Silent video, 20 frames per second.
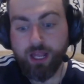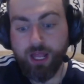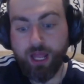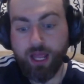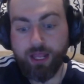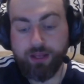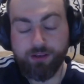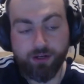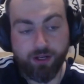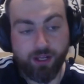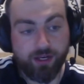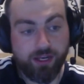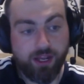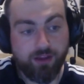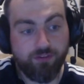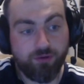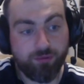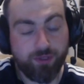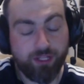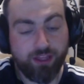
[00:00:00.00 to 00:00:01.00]
and
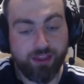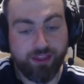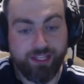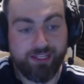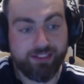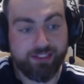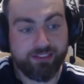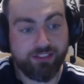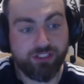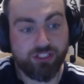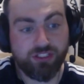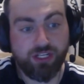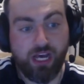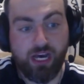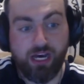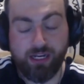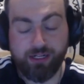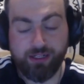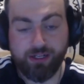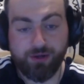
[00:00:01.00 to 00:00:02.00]
inevitably things just
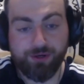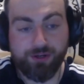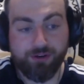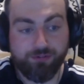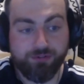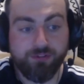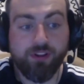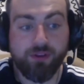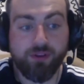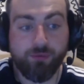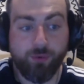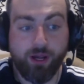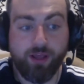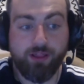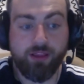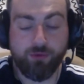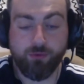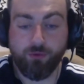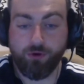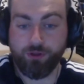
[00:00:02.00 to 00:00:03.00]
aren't going to fit the way
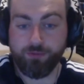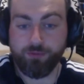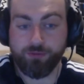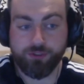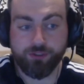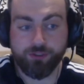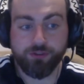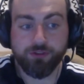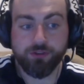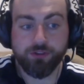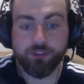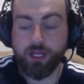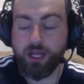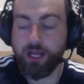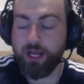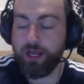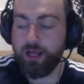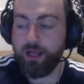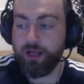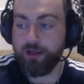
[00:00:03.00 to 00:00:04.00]
that you want them to.
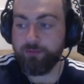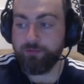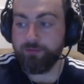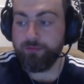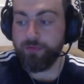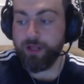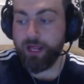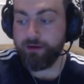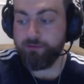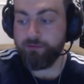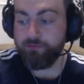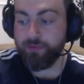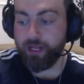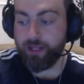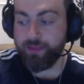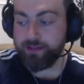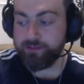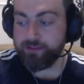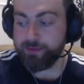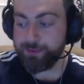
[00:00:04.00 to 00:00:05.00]
And
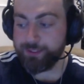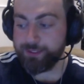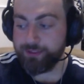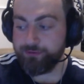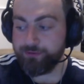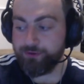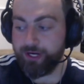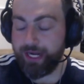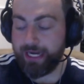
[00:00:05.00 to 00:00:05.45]
that's absolutely fine.